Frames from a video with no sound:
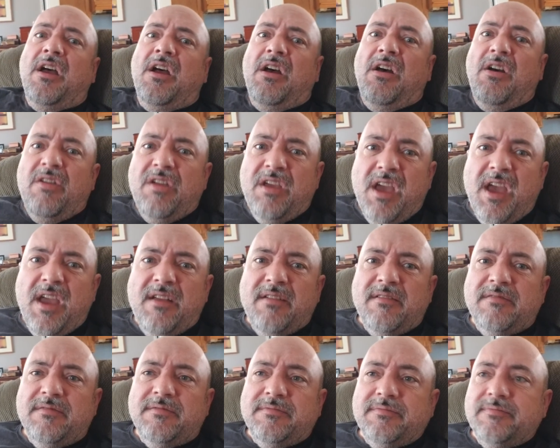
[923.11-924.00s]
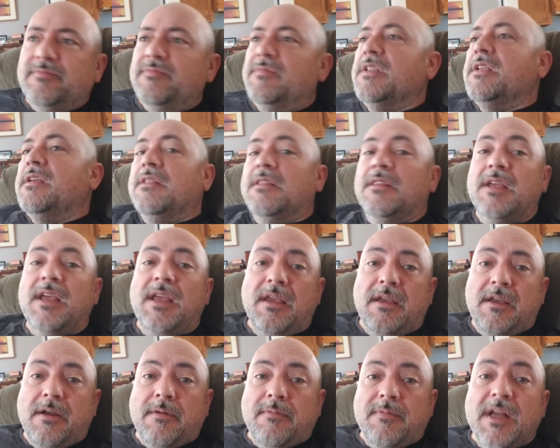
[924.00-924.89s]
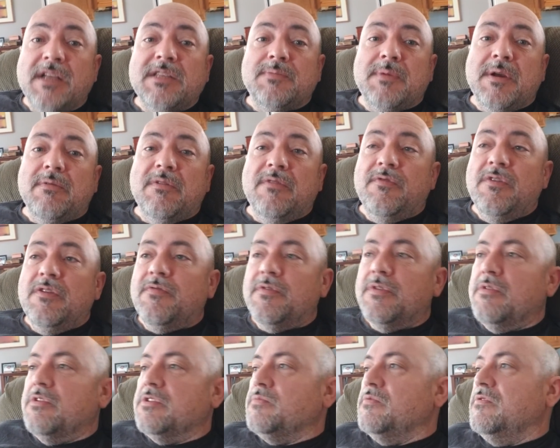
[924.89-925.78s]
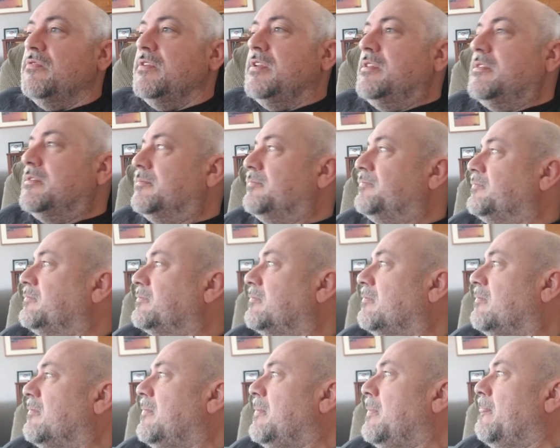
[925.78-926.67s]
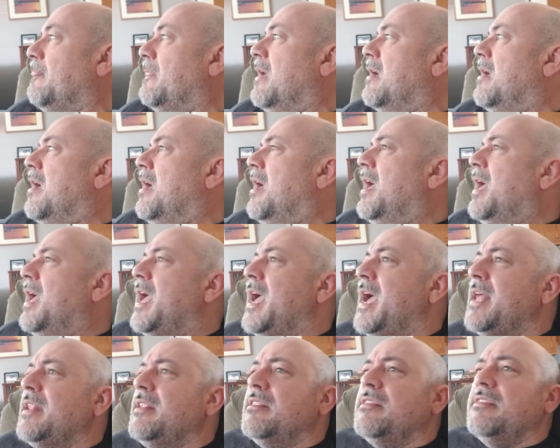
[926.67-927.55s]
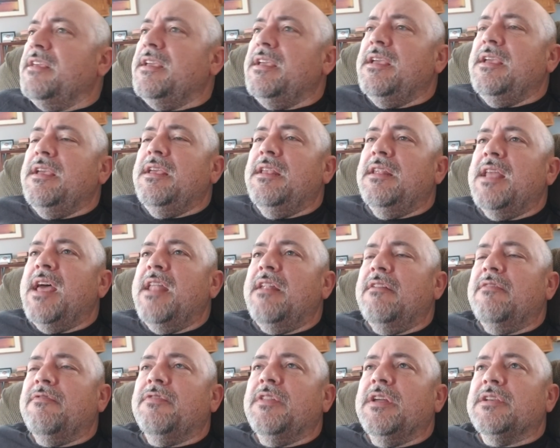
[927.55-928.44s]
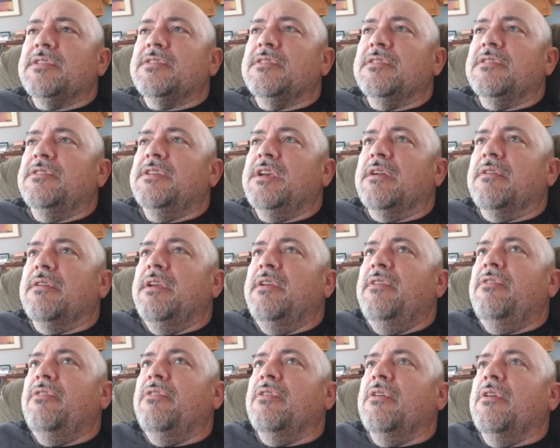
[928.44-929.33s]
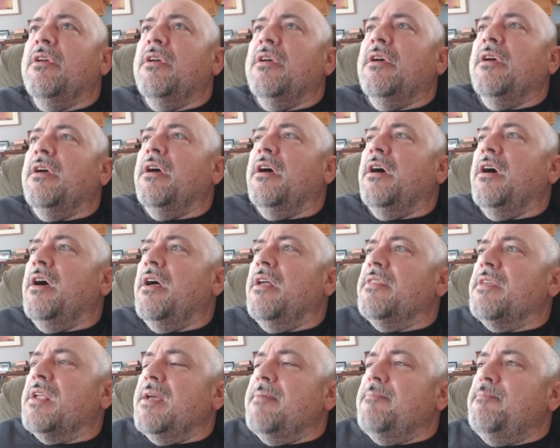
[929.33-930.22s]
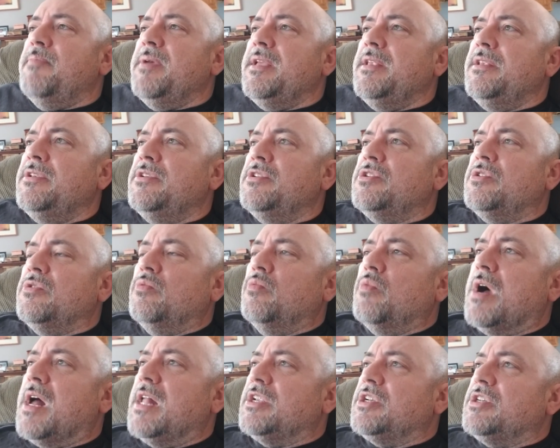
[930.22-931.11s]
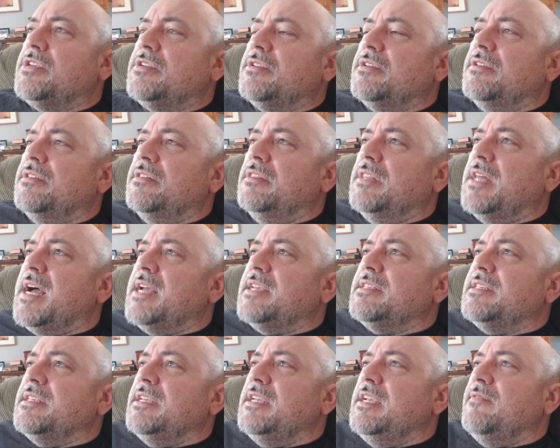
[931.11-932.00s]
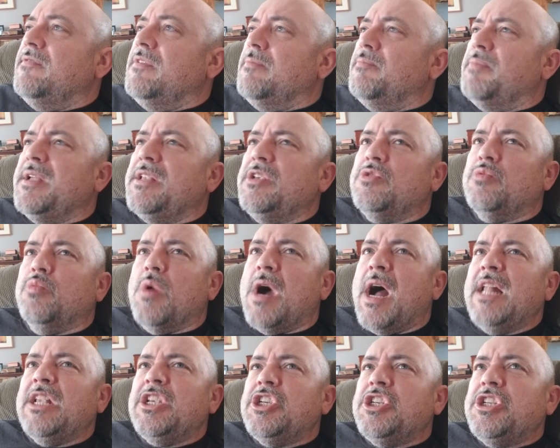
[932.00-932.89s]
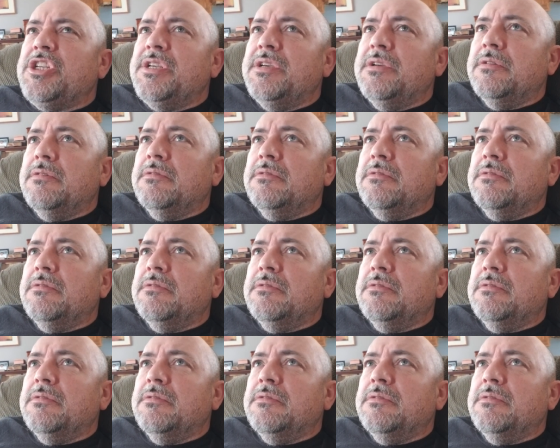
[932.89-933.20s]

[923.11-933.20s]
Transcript: Okay." There you go. That's my review for those movies. And the Netflix series that I binge watched last evening. Binge watched?